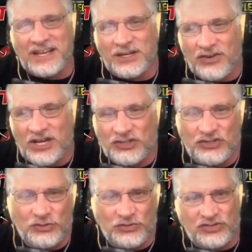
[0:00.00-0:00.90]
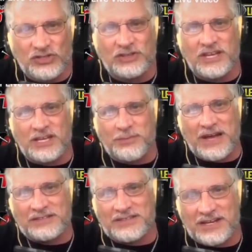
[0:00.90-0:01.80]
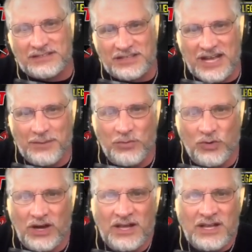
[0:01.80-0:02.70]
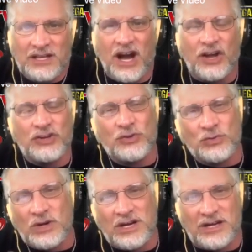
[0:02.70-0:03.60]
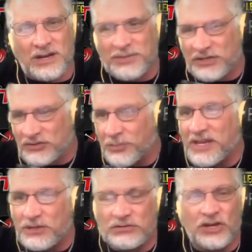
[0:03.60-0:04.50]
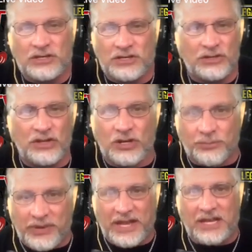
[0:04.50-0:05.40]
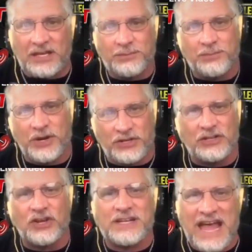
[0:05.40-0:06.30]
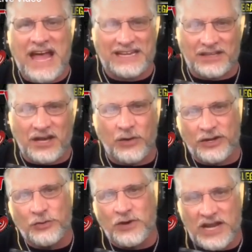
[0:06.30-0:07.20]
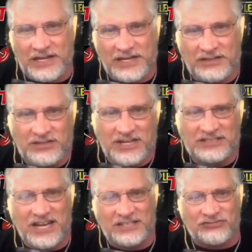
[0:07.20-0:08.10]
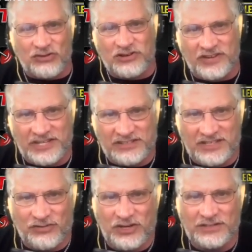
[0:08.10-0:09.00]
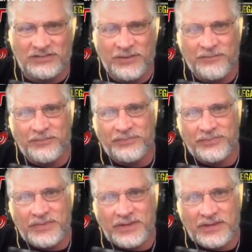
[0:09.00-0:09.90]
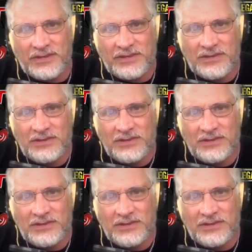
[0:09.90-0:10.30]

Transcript: thing. He said, "Get her on juice; she'll think about sex a lot more." Are you? Uh, I mean, to me, you look you look no. big, but you look natty though. Are you on any testosterone or any steroids?